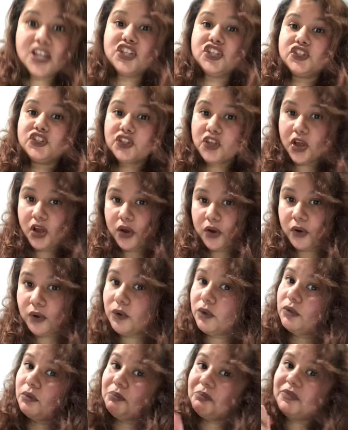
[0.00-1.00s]

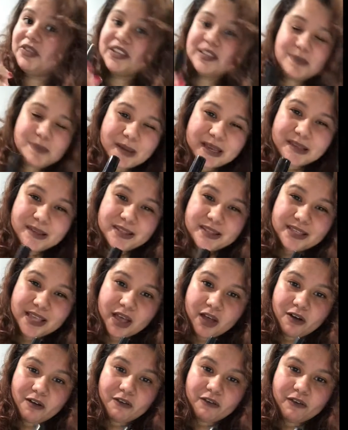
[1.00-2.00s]
So, this by
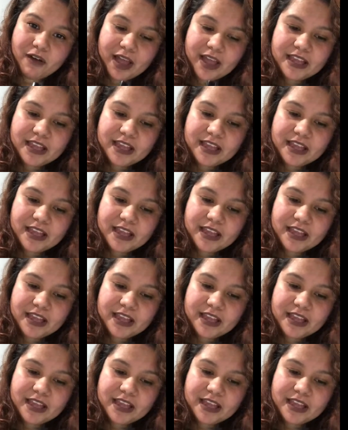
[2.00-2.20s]
itself,